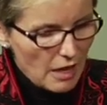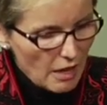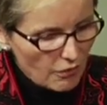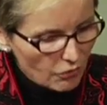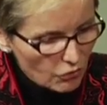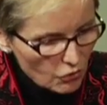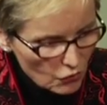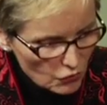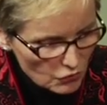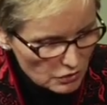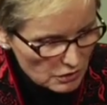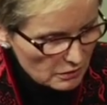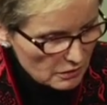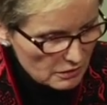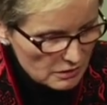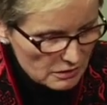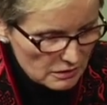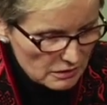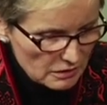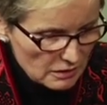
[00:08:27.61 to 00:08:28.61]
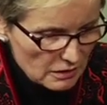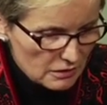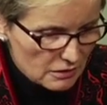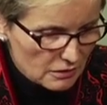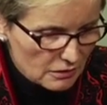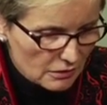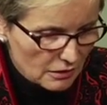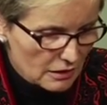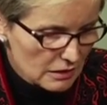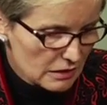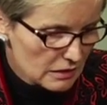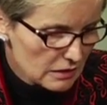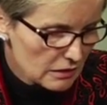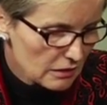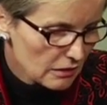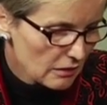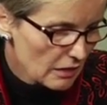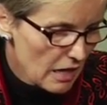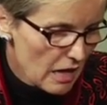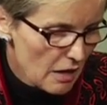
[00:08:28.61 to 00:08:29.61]
And those are the seeds that I
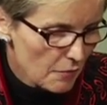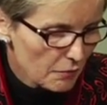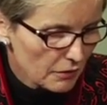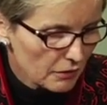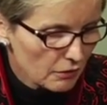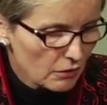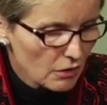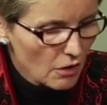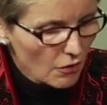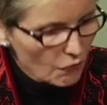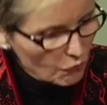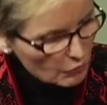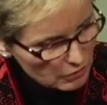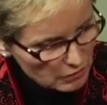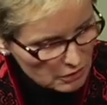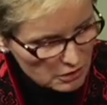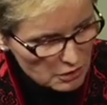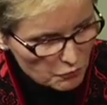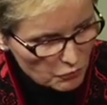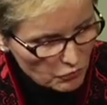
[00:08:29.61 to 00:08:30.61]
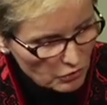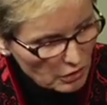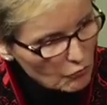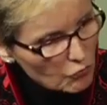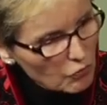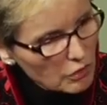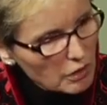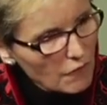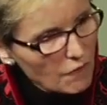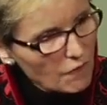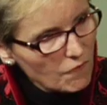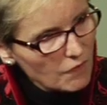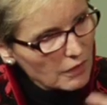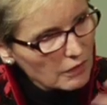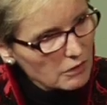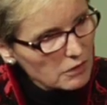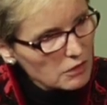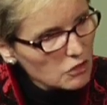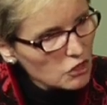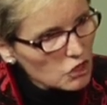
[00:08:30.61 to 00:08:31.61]
see it happen with this book. It will
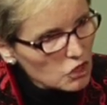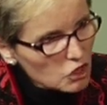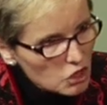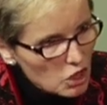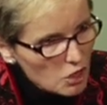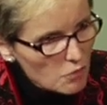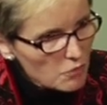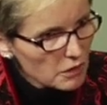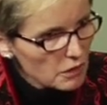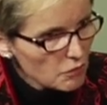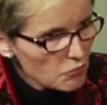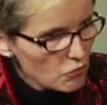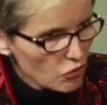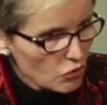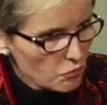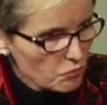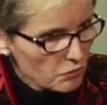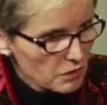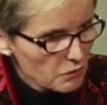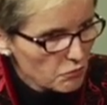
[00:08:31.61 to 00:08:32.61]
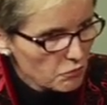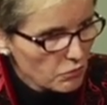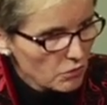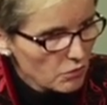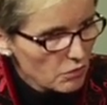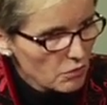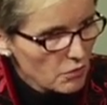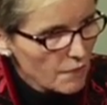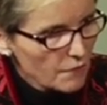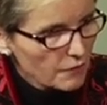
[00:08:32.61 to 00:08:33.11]
affect so many more people.